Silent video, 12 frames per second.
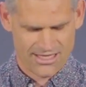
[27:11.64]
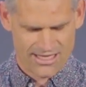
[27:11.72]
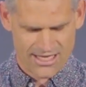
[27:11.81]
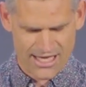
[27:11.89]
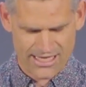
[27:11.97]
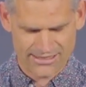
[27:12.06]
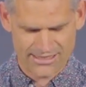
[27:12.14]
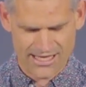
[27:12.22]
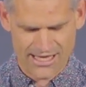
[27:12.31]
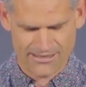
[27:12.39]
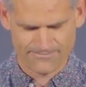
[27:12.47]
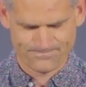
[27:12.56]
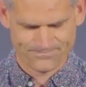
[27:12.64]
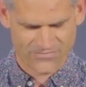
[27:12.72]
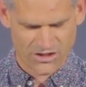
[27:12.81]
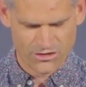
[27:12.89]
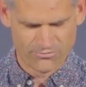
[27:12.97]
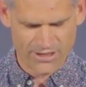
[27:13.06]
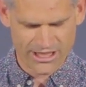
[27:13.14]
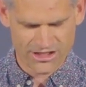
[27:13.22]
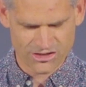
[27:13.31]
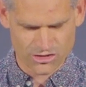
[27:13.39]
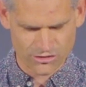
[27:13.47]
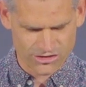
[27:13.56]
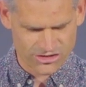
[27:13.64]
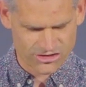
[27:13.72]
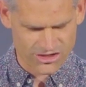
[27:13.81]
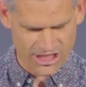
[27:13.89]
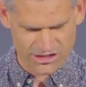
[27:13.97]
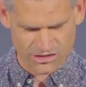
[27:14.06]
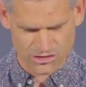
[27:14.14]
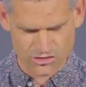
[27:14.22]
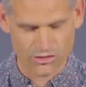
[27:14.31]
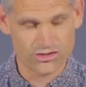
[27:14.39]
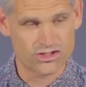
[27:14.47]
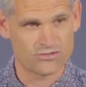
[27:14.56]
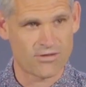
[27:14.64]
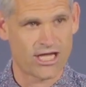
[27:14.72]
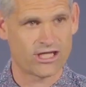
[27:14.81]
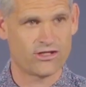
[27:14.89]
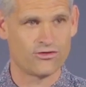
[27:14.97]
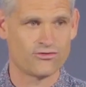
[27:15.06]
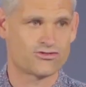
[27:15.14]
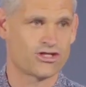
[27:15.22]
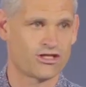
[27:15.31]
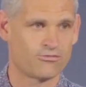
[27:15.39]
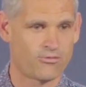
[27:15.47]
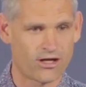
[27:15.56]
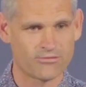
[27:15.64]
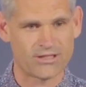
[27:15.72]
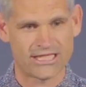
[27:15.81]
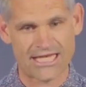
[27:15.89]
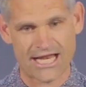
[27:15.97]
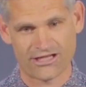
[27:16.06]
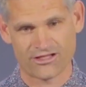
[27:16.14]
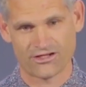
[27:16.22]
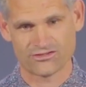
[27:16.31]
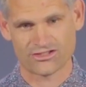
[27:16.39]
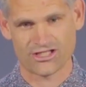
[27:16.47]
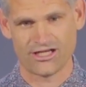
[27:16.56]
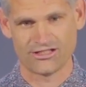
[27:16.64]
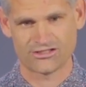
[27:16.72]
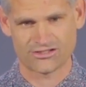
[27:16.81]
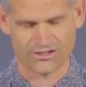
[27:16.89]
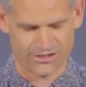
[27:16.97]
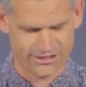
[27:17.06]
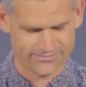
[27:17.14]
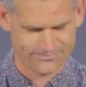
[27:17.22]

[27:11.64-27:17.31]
And you make your choices, and your choices make you. So there'll probably be none of those signs. Sorry?